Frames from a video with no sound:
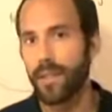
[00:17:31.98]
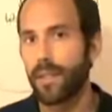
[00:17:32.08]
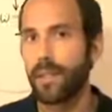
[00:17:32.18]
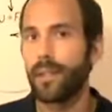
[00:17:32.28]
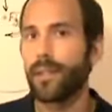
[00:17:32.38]

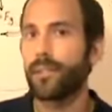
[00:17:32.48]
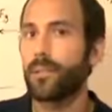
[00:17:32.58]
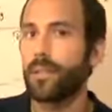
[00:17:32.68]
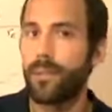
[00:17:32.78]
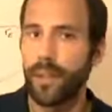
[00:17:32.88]
day
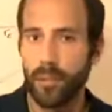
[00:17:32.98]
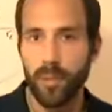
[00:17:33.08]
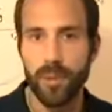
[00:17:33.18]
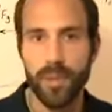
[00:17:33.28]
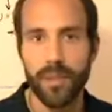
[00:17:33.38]
torsion rod
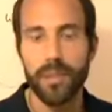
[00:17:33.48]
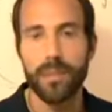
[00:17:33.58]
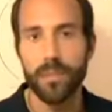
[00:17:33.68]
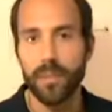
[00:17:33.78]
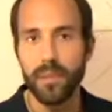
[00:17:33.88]
experiment that
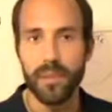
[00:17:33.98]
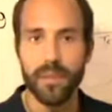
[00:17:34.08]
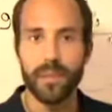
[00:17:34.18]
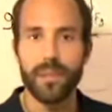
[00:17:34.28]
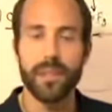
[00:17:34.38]
somebody's built that
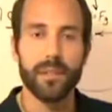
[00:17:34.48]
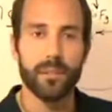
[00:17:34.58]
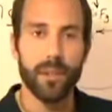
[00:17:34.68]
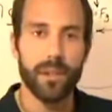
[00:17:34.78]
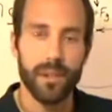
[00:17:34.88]
shows how this
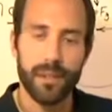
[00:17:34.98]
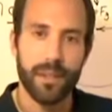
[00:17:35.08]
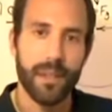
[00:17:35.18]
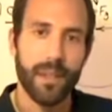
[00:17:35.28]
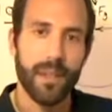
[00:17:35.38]
works.
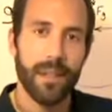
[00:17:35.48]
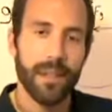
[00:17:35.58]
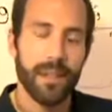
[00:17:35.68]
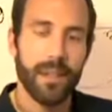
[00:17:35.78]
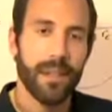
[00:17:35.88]

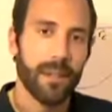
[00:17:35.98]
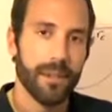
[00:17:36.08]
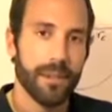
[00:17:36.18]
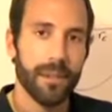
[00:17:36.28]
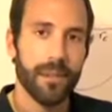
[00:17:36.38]

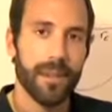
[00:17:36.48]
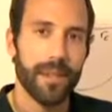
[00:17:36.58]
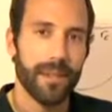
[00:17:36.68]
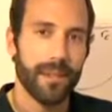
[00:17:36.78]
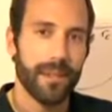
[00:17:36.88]
Well,
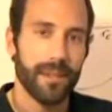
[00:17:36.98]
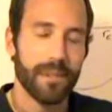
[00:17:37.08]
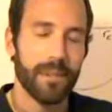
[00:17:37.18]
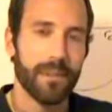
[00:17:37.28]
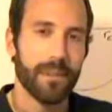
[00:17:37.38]
I
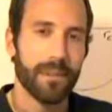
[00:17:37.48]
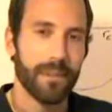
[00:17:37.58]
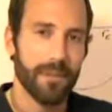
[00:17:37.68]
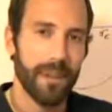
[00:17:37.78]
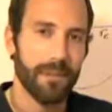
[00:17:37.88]
couldn't
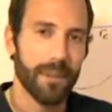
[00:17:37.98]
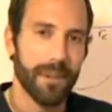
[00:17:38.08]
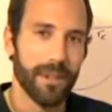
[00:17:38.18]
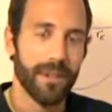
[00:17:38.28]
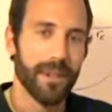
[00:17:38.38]
really find one.